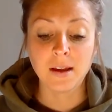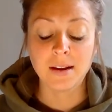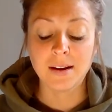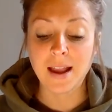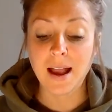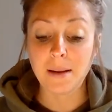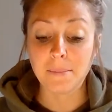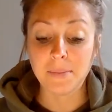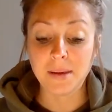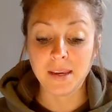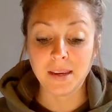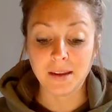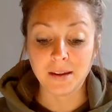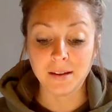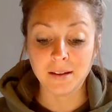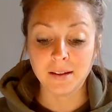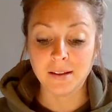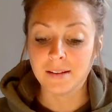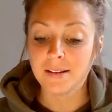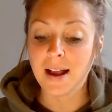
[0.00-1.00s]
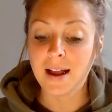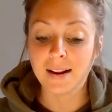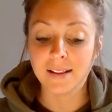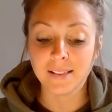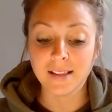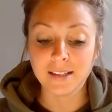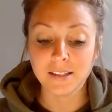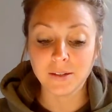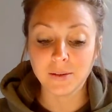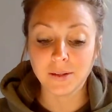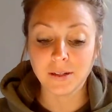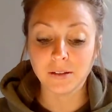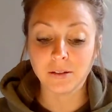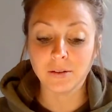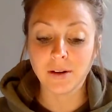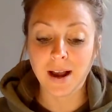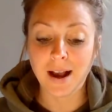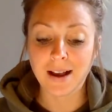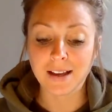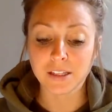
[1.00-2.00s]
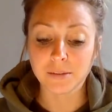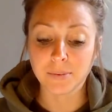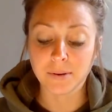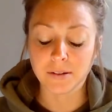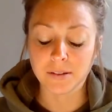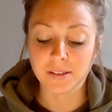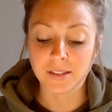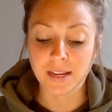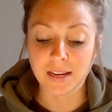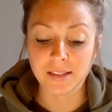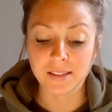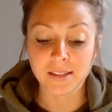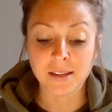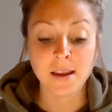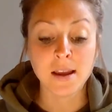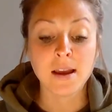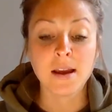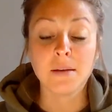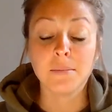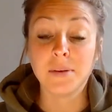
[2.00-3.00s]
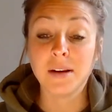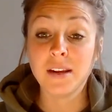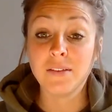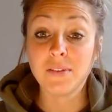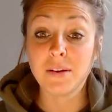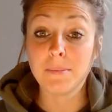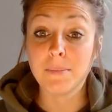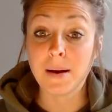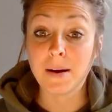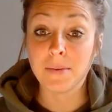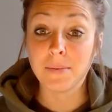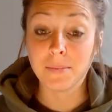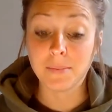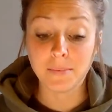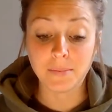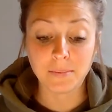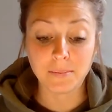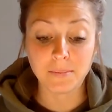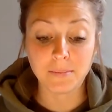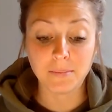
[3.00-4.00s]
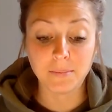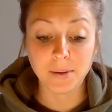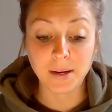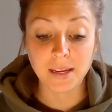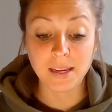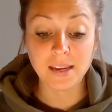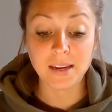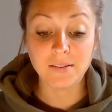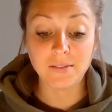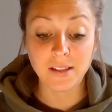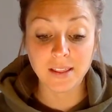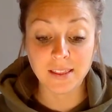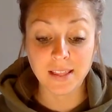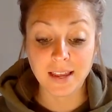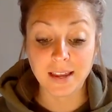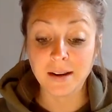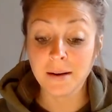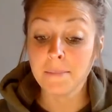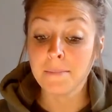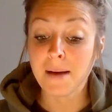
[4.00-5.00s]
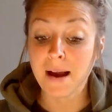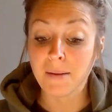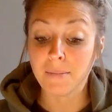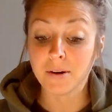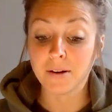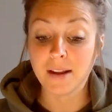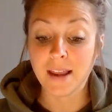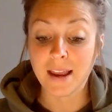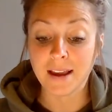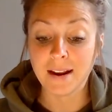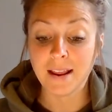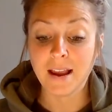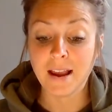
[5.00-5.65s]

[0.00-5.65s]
Not me, not unless you include hospital stays. But even then, Mom or Dad